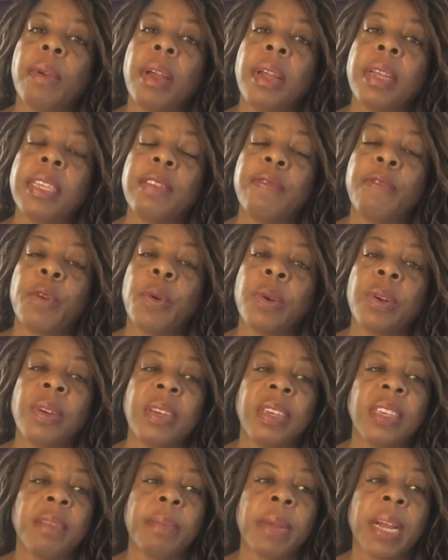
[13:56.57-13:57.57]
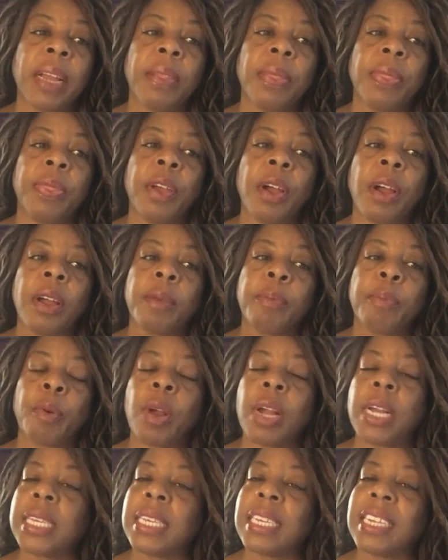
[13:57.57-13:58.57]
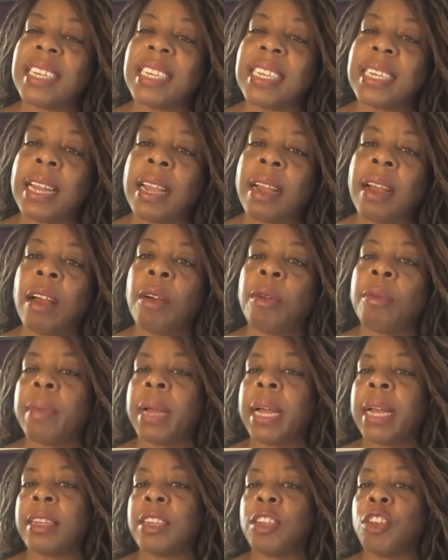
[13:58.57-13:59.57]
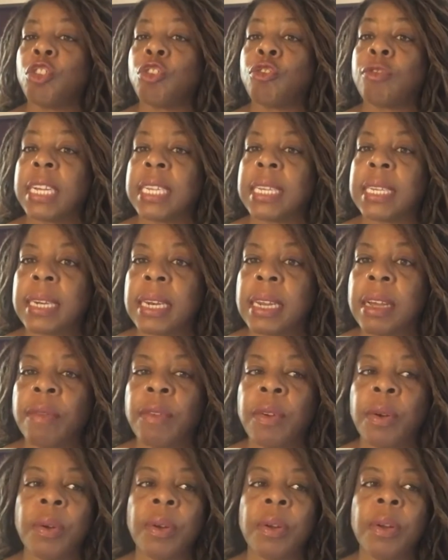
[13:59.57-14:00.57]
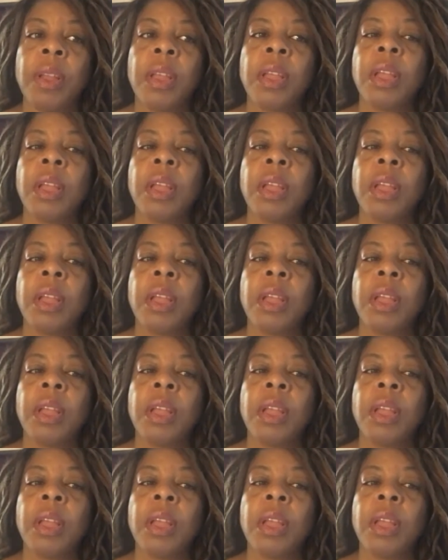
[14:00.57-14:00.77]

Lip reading: as far as my thought process now, my stress level,